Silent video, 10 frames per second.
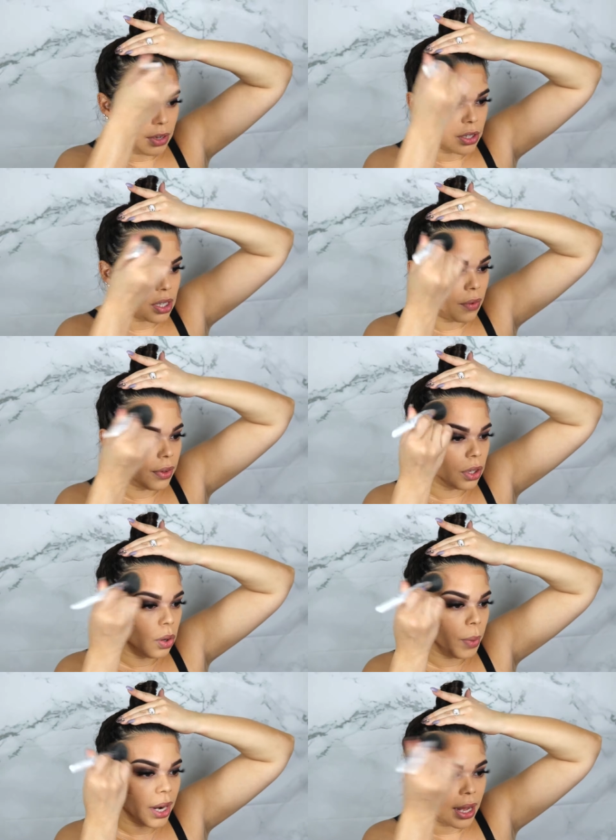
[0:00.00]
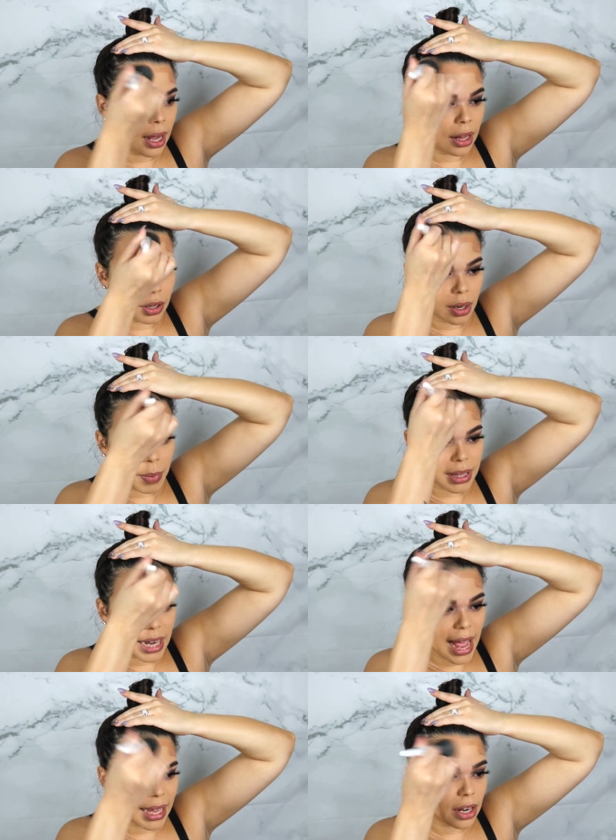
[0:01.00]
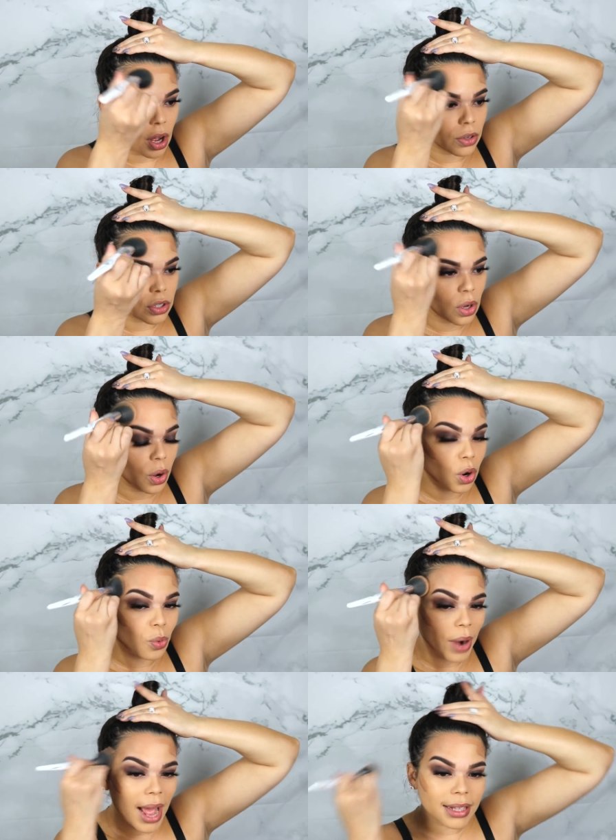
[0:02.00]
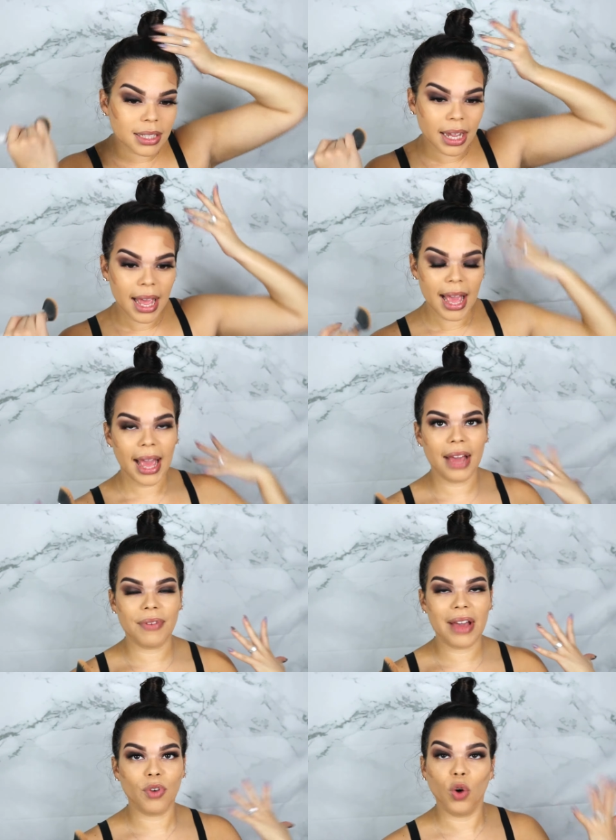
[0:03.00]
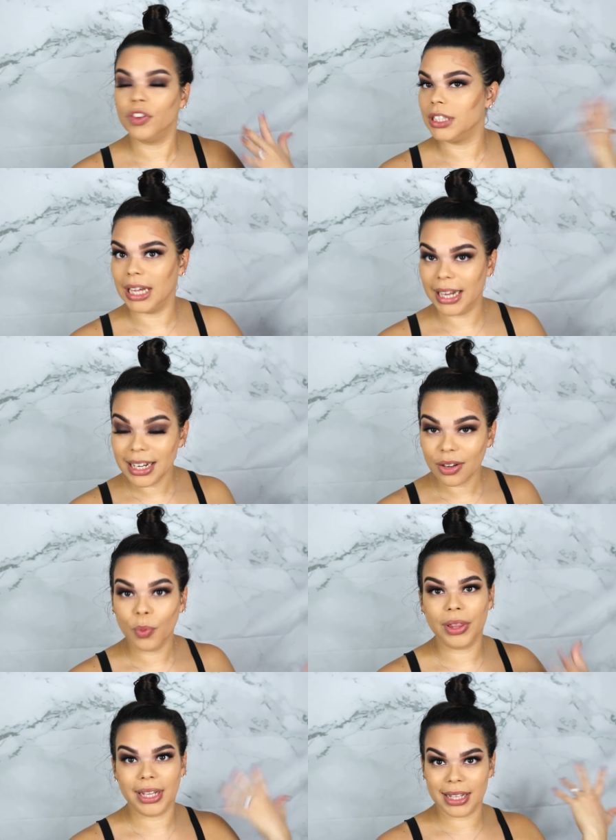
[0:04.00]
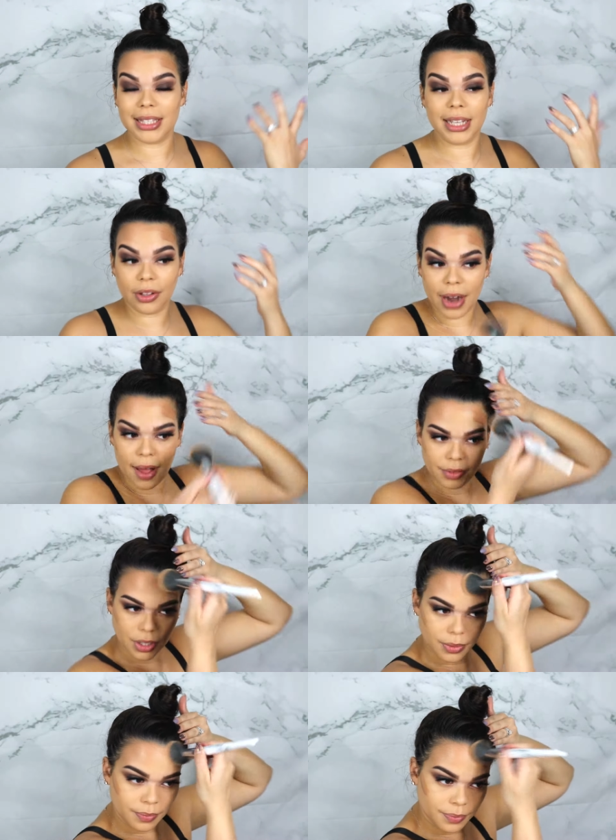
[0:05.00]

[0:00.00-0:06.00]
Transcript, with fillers: yourself a little bit of color, but then I can also correct if I've overdone it with the concealer after.